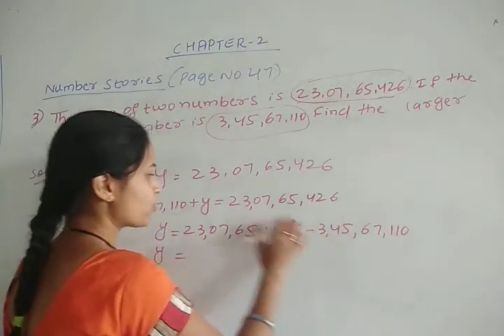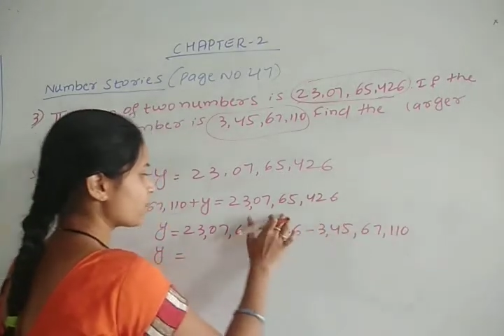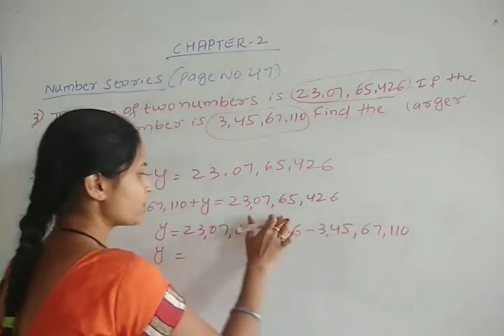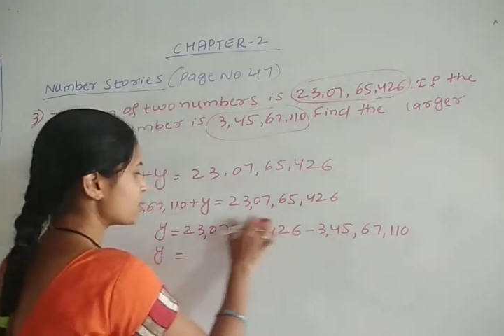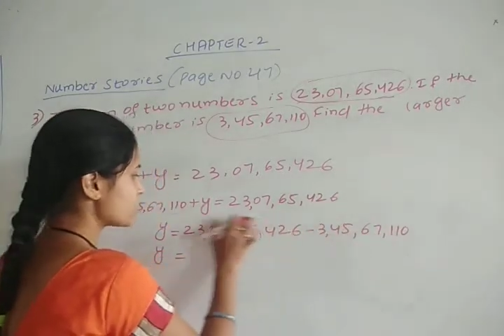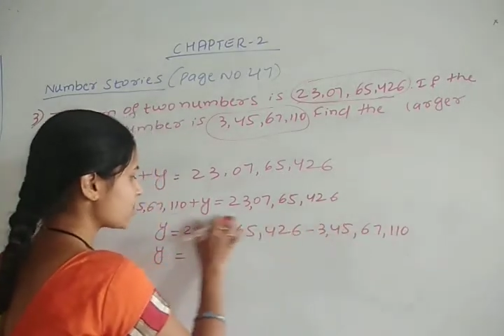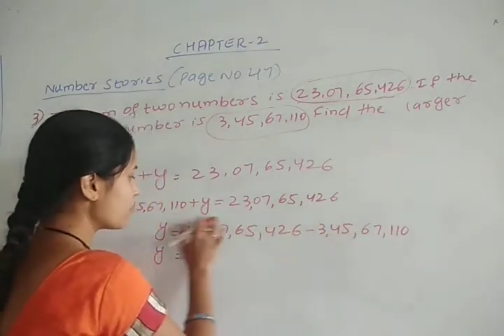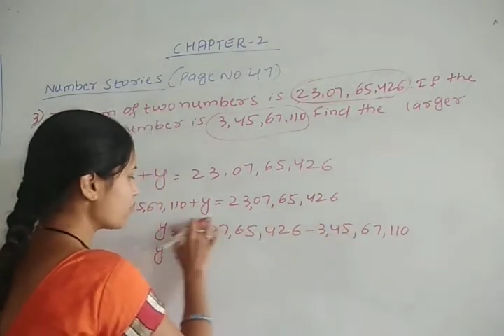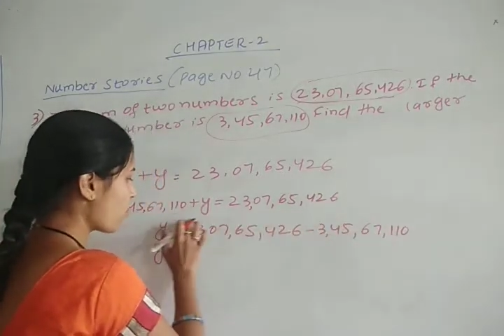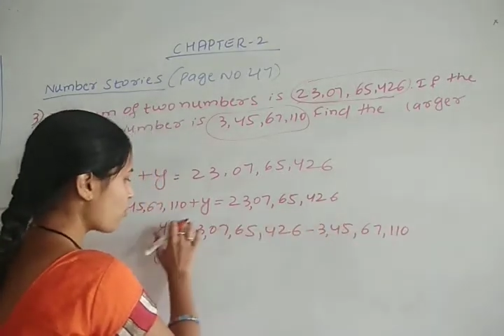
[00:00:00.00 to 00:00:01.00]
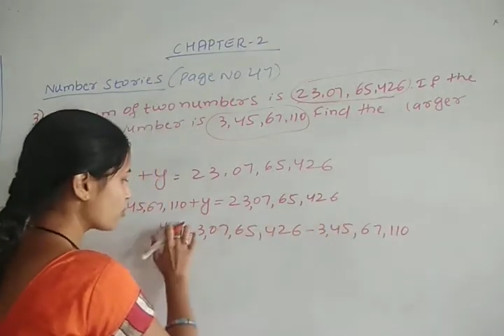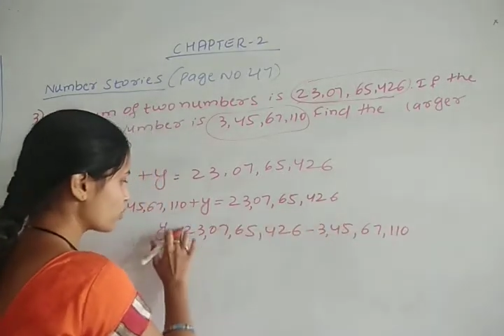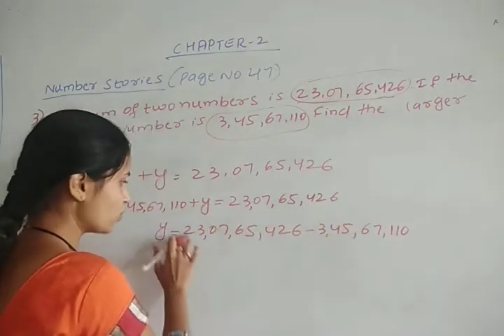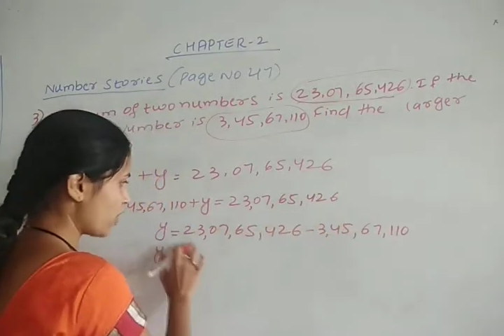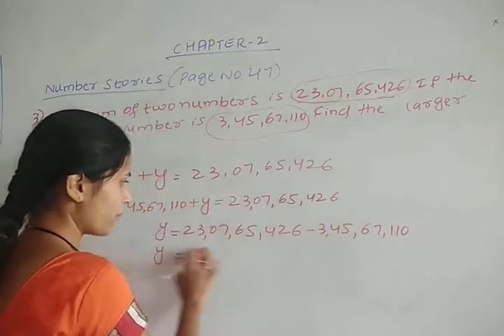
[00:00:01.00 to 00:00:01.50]
from this sum of
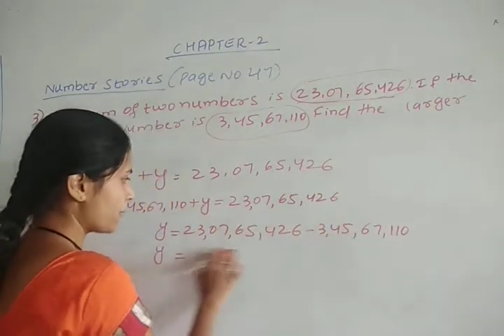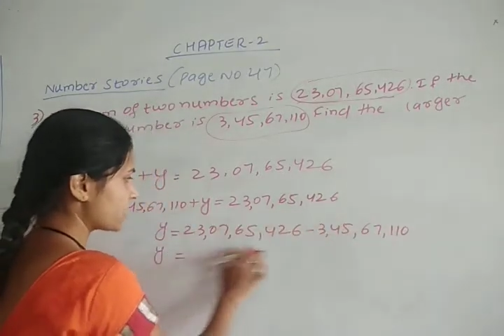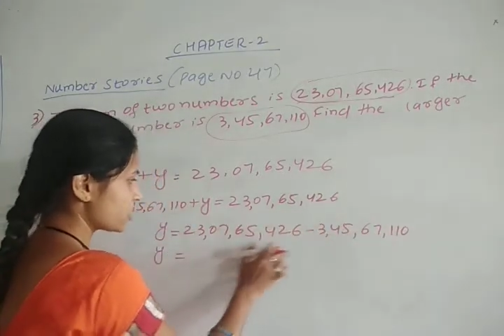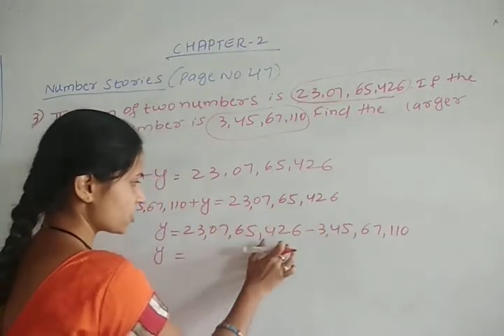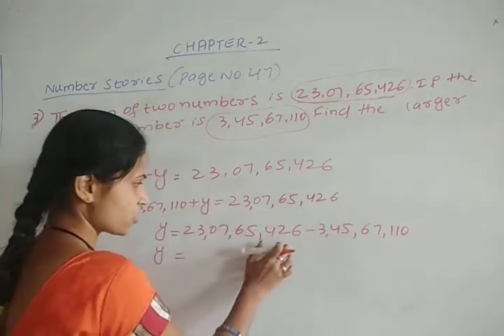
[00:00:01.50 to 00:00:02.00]
two numbers,